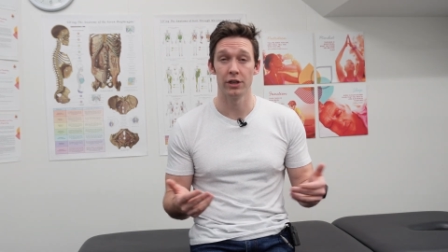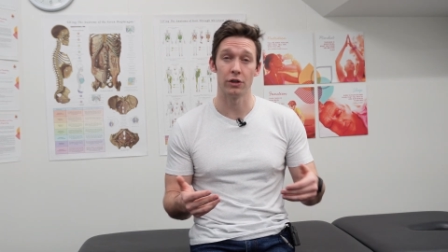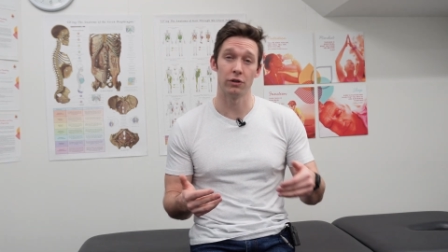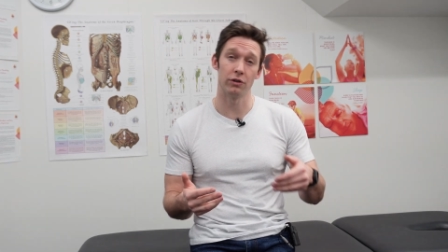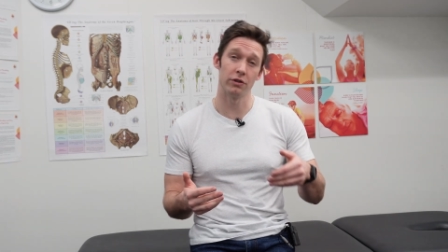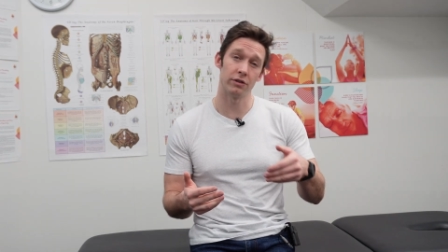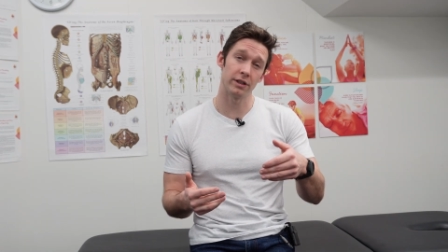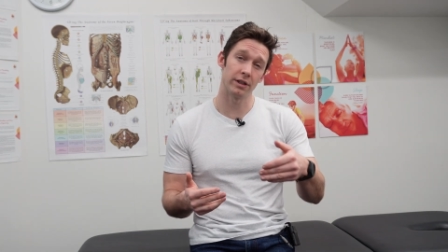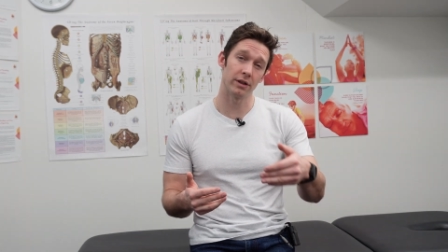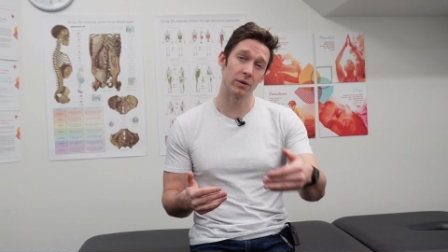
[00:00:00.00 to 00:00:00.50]
You
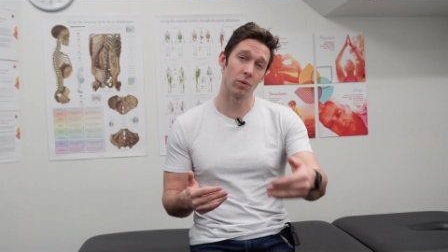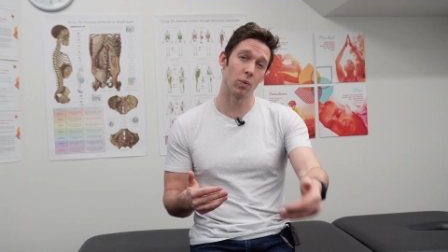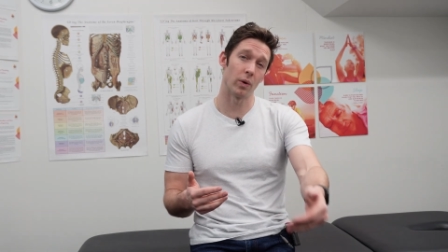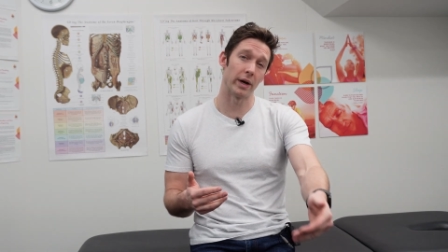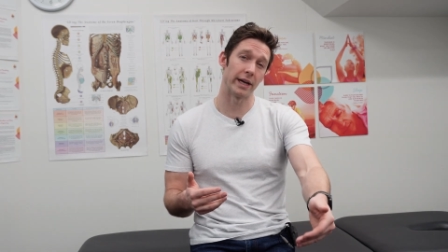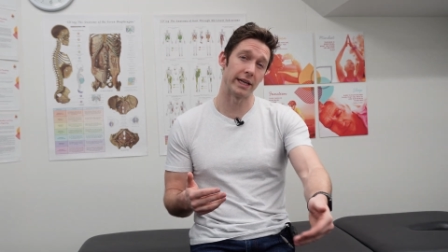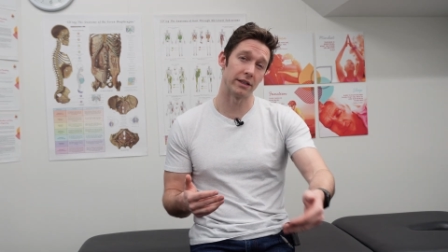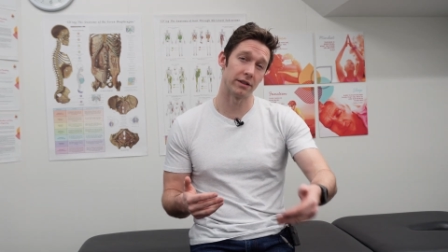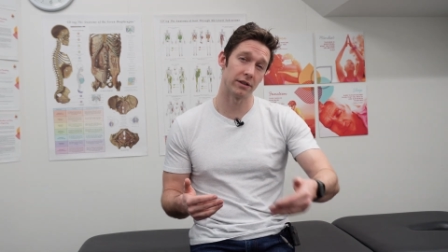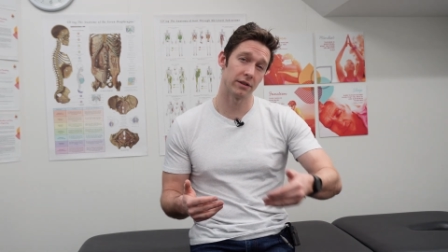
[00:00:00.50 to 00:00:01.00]
just need the
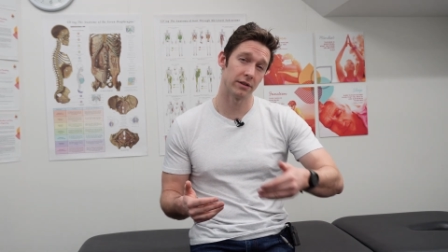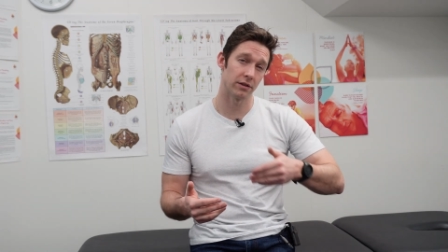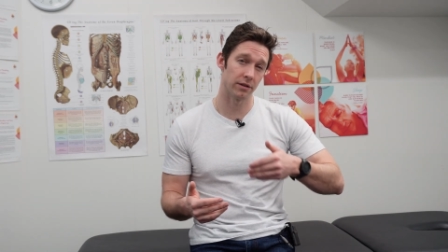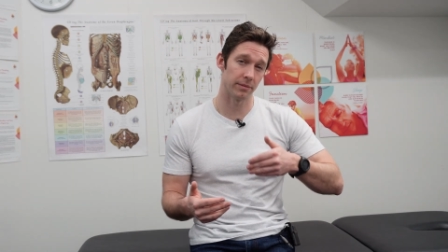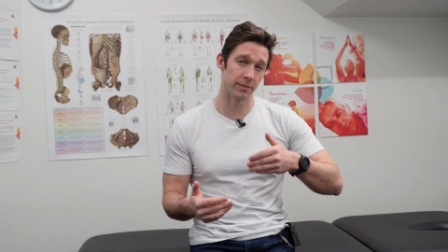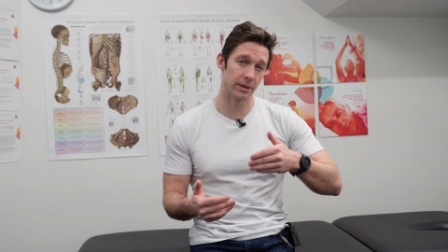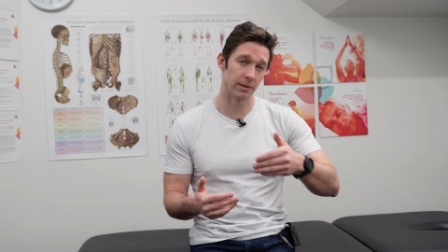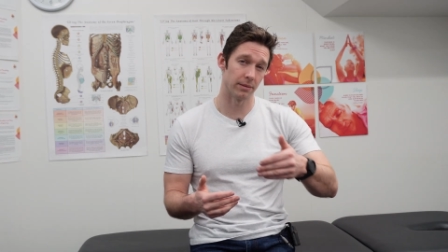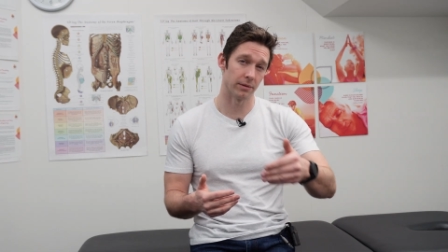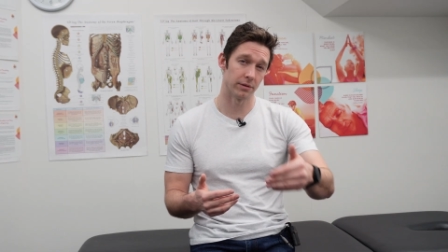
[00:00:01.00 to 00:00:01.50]
weight to
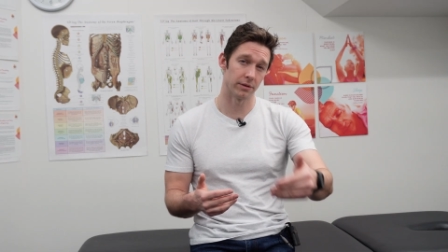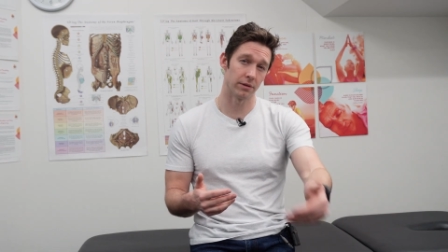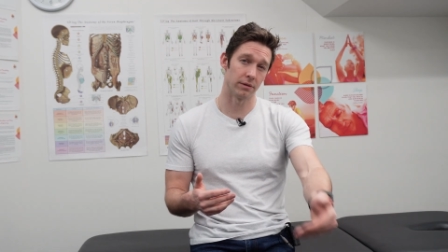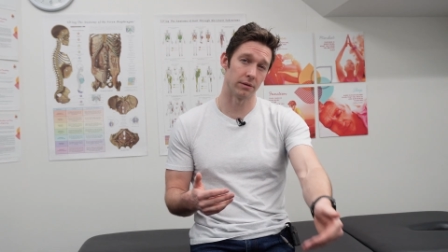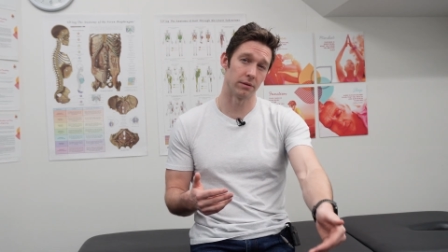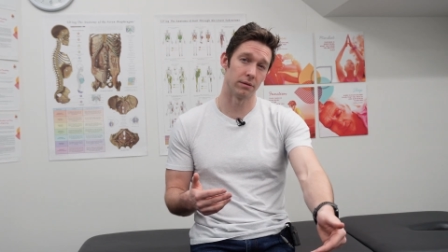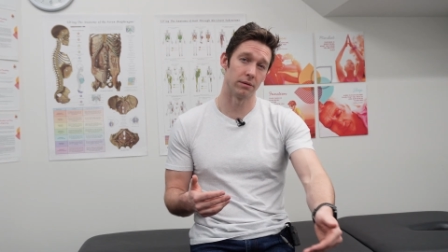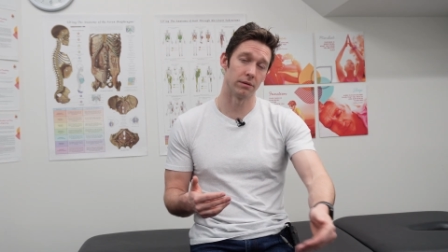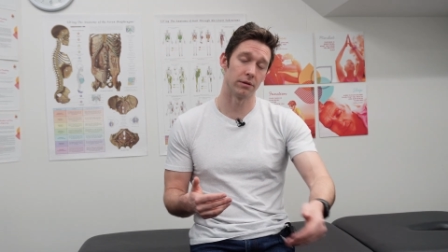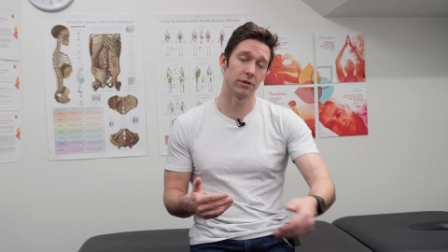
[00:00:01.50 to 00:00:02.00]
be able
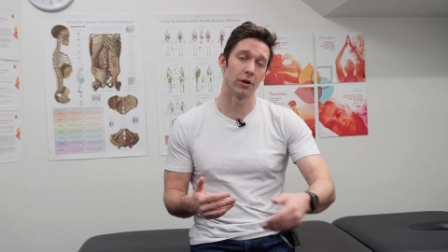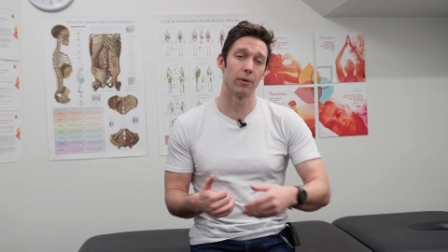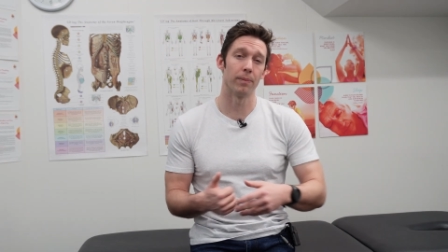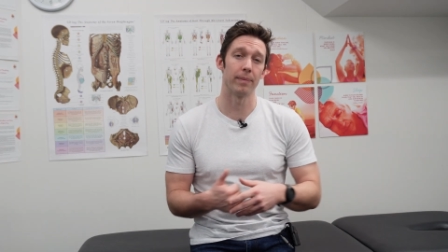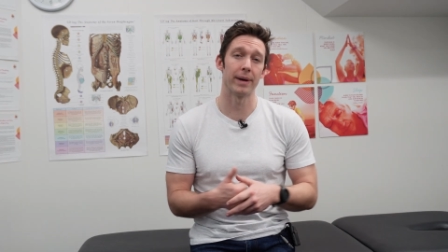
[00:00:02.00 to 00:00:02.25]
to go